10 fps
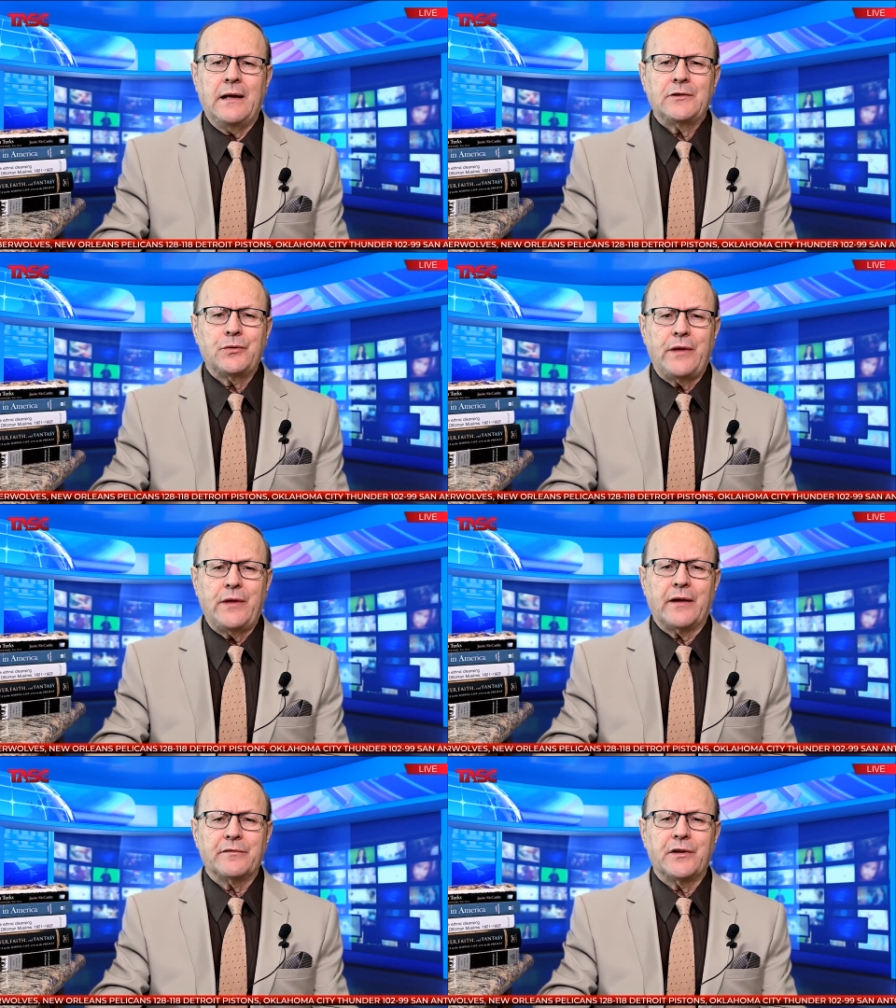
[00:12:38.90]
and to
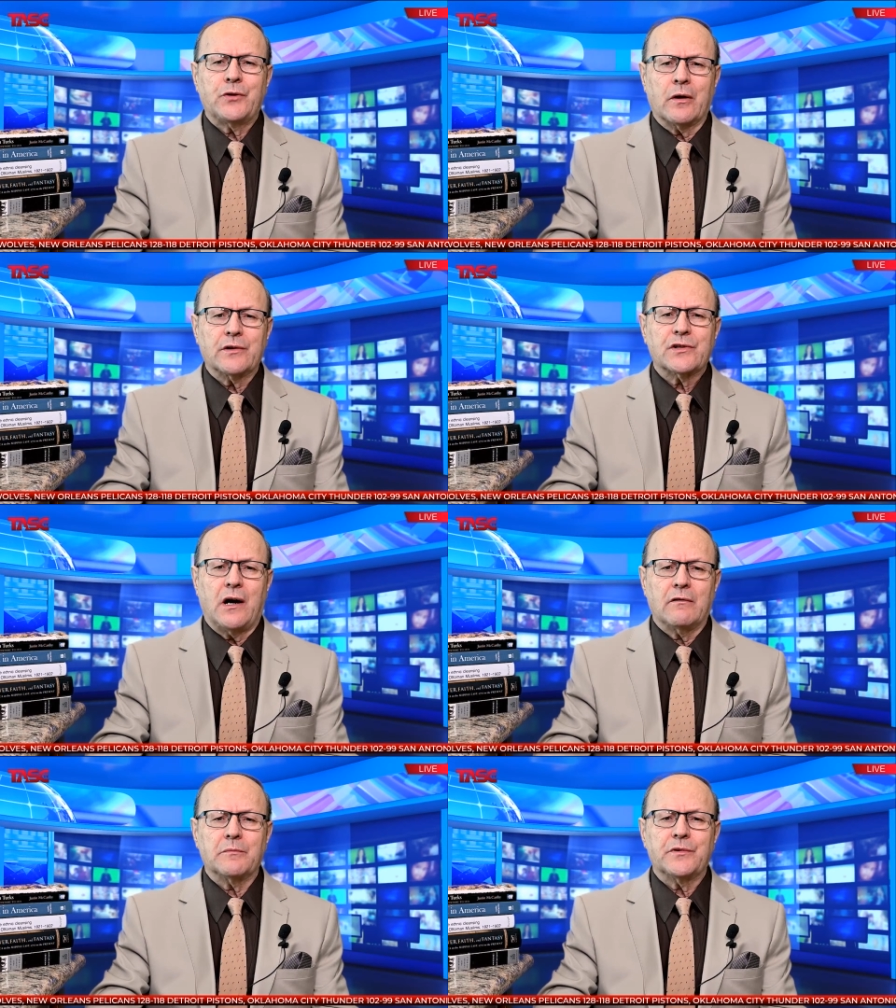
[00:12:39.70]
that of the Turkish
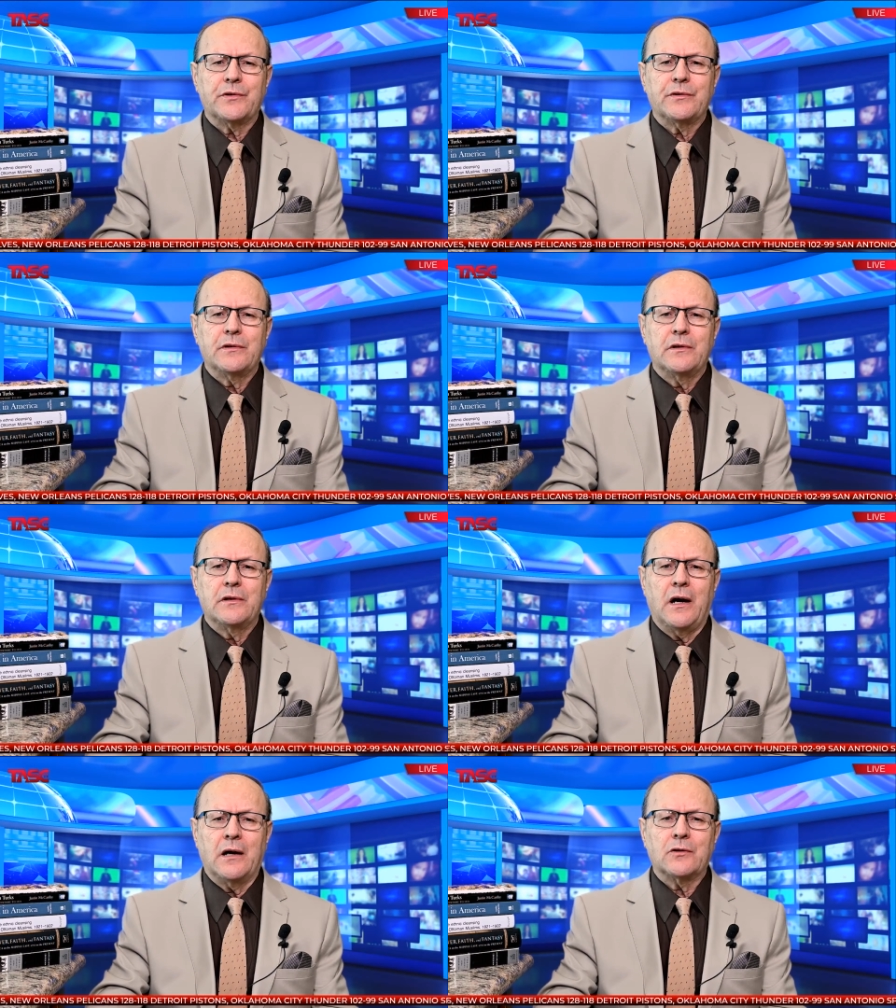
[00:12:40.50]
government,
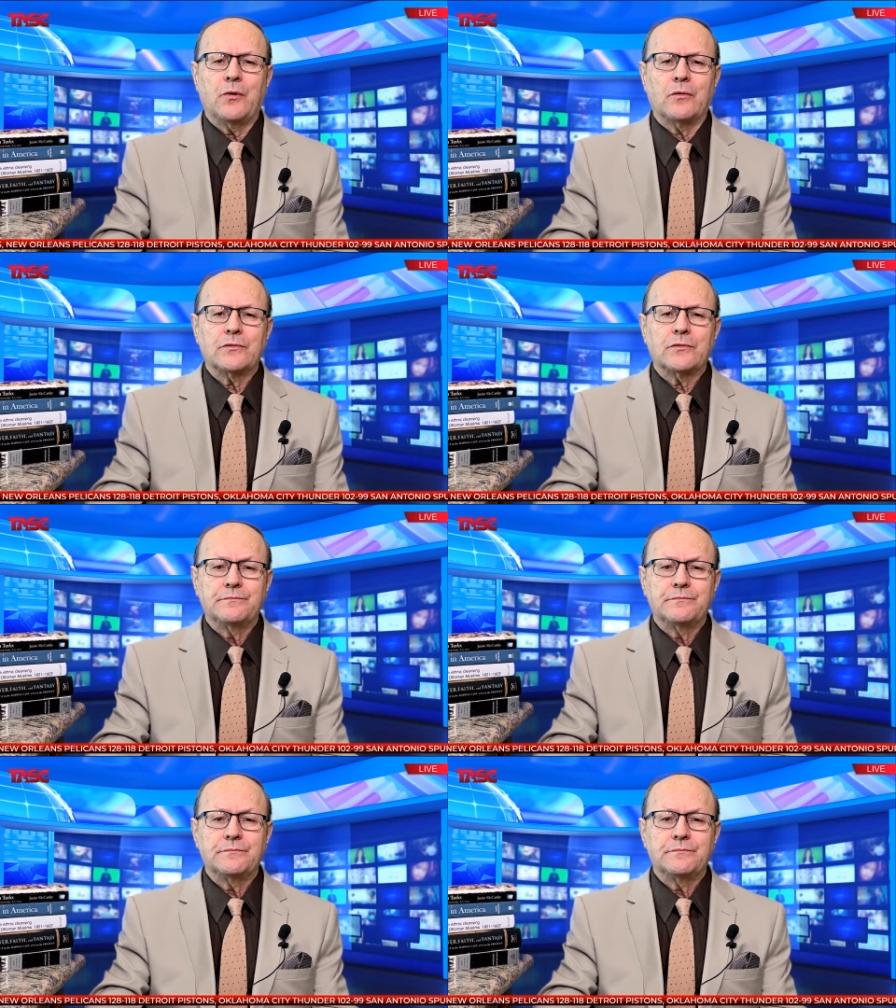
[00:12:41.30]
unquote.